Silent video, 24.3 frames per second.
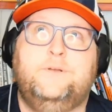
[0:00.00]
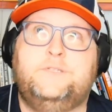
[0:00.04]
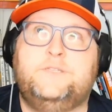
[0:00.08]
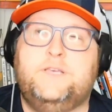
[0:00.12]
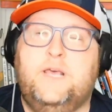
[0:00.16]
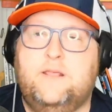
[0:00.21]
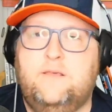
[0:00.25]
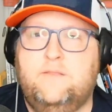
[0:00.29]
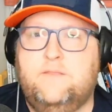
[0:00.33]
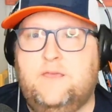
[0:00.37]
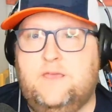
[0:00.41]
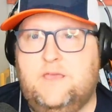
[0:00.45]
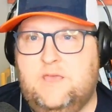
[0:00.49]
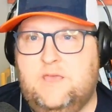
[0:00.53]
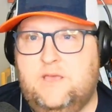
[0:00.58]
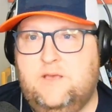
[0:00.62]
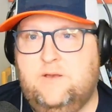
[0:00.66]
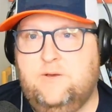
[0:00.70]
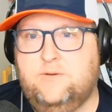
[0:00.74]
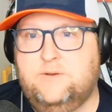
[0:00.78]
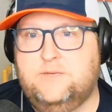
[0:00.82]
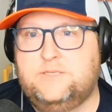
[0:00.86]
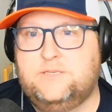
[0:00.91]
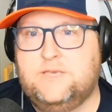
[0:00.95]
setting the
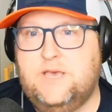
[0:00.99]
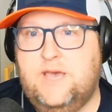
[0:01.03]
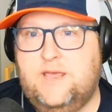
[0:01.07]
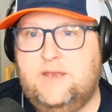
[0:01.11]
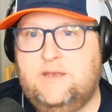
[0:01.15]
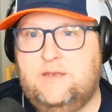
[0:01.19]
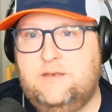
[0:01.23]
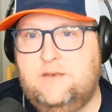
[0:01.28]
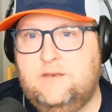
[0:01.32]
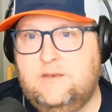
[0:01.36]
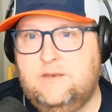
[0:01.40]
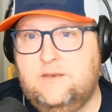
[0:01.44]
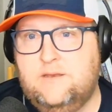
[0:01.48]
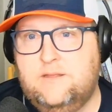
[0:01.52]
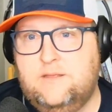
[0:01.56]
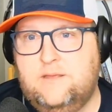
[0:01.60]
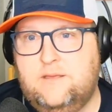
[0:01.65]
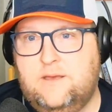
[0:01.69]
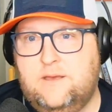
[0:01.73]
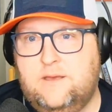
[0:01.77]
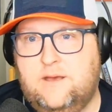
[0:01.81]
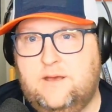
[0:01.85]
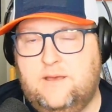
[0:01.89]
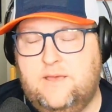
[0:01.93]
ego aside,
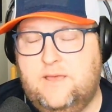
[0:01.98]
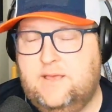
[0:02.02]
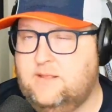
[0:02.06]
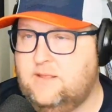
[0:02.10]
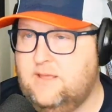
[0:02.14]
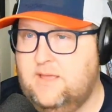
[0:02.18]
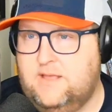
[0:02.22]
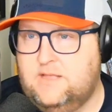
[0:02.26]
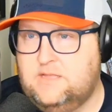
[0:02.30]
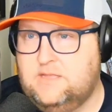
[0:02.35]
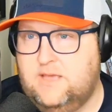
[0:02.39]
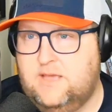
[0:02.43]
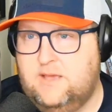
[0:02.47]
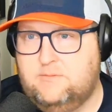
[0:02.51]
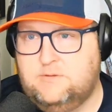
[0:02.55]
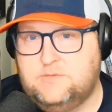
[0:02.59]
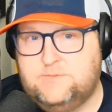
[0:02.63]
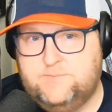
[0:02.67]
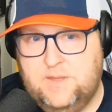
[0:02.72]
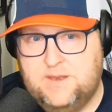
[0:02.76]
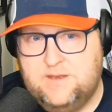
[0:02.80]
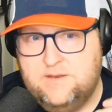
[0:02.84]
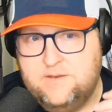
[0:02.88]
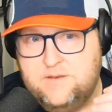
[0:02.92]

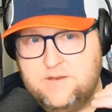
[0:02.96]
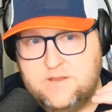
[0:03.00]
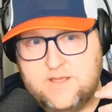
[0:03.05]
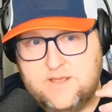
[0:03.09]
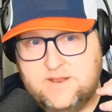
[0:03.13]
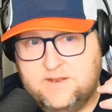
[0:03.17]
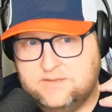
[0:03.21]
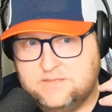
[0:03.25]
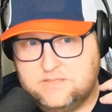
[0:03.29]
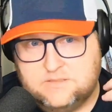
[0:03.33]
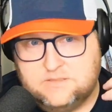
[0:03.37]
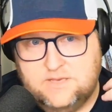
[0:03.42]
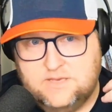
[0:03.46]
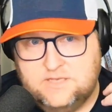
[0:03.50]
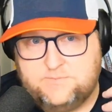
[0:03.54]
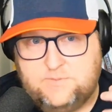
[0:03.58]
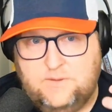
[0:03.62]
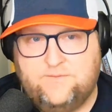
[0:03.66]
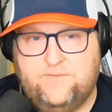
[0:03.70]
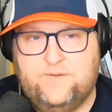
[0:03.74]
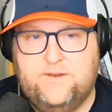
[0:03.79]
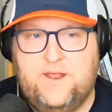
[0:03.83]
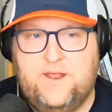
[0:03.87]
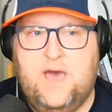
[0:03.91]

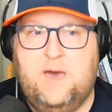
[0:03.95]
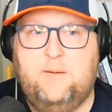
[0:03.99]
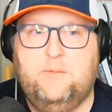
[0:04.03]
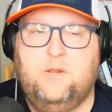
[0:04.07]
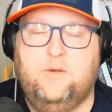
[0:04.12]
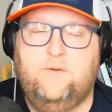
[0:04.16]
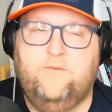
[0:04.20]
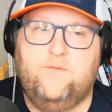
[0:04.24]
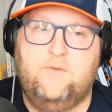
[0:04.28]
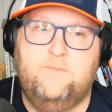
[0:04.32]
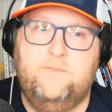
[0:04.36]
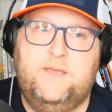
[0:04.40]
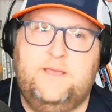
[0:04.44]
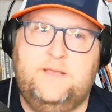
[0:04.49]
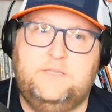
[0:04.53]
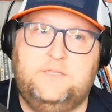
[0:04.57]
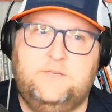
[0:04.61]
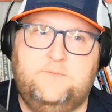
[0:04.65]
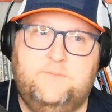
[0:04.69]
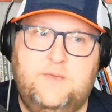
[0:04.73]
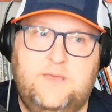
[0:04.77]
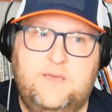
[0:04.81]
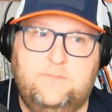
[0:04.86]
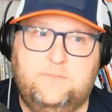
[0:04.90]
it's been phenomenal for me
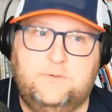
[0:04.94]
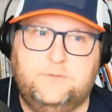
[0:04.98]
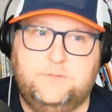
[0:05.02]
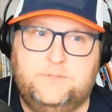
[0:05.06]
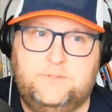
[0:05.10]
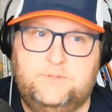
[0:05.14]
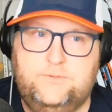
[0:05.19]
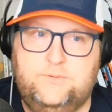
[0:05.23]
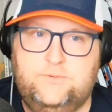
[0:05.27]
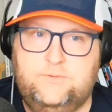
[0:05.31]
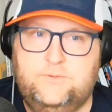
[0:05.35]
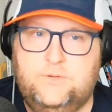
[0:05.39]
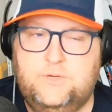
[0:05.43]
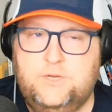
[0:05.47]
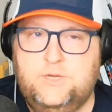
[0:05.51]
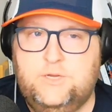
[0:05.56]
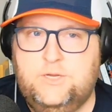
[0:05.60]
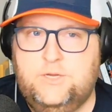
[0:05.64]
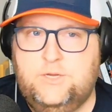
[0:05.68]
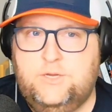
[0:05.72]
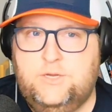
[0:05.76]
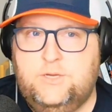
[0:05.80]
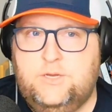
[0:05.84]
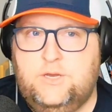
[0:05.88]
to be able to,
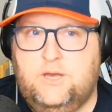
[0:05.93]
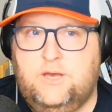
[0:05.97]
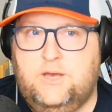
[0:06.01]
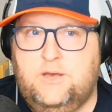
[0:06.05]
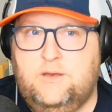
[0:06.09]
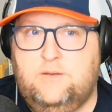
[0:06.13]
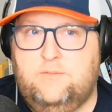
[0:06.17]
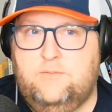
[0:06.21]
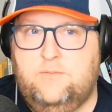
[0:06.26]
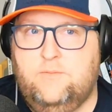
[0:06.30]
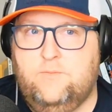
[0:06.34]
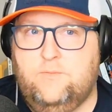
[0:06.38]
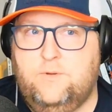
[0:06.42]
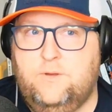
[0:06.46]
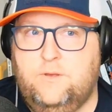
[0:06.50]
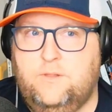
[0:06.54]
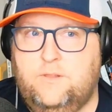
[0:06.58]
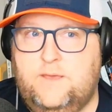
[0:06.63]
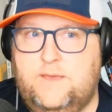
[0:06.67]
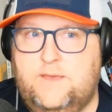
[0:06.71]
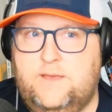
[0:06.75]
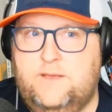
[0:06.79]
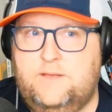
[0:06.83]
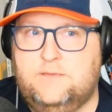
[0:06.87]

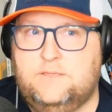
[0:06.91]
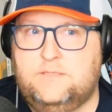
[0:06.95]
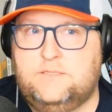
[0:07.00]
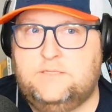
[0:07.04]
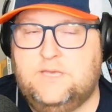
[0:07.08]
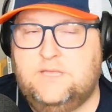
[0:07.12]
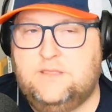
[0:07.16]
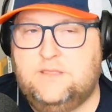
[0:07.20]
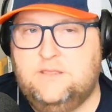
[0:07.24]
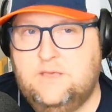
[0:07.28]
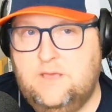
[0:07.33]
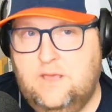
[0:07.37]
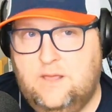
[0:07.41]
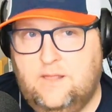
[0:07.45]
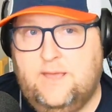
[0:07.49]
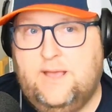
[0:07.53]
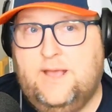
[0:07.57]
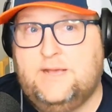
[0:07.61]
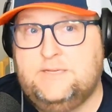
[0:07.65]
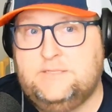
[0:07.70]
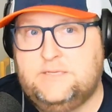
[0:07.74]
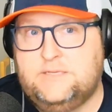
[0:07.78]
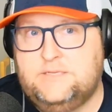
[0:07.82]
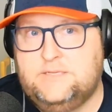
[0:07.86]
really set the,
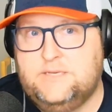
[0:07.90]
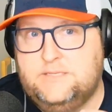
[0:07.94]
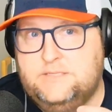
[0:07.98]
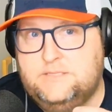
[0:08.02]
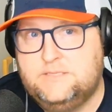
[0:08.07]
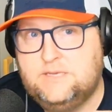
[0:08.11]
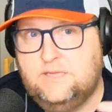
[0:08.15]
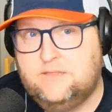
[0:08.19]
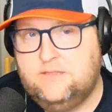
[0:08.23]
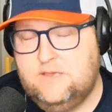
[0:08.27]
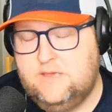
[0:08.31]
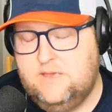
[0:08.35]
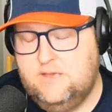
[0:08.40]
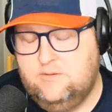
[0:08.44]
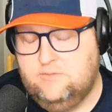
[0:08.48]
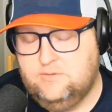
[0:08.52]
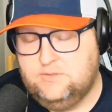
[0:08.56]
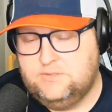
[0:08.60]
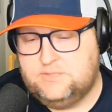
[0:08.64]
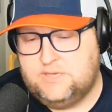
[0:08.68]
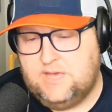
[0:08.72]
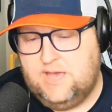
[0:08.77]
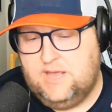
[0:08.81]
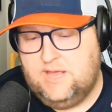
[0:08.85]
like, as I said, set the
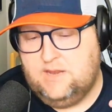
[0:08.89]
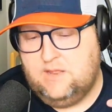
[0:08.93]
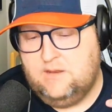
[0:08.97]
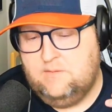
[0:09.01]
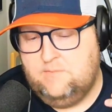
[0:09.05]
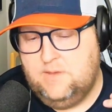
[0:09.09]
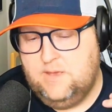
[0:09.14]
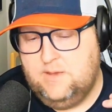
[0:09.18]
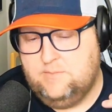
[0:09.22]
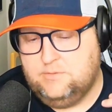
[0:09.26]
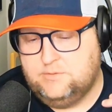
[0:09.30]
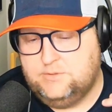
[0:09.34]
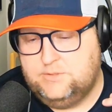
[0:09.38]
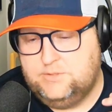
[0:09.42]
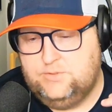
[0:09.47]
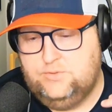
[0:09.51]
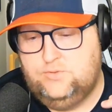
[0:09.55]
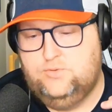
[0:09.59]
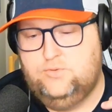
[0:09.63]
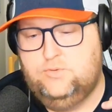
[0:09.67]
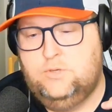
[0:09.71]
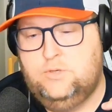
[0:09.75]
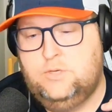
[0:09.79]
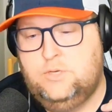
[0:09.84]
ego aside and be able
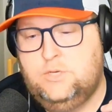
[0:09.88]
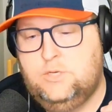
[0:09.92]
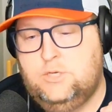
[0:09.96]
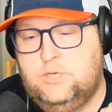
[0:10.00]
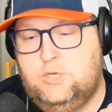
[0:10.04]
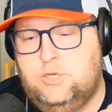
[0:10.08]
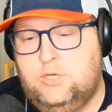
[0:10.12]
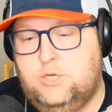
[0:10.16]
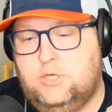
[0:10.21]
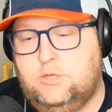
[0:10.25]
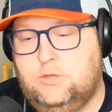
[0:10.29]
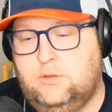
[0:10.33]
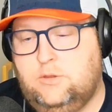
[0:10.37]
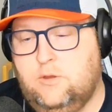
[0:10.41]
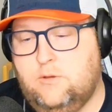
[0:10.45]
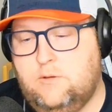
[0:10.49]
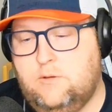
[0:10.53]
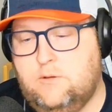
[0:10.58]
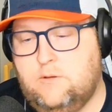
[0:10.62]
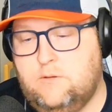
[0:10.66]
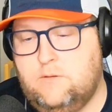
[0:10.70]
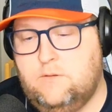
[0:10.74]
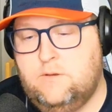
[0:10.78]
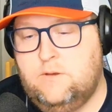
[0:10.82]
to
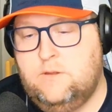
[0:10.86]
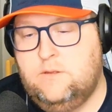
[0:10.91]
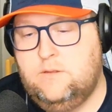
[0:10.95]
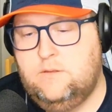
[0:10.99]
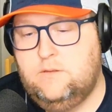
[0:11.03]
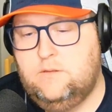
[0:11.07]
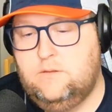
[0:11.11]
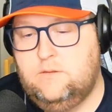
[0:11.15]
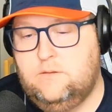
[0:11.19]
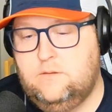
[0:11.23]
learn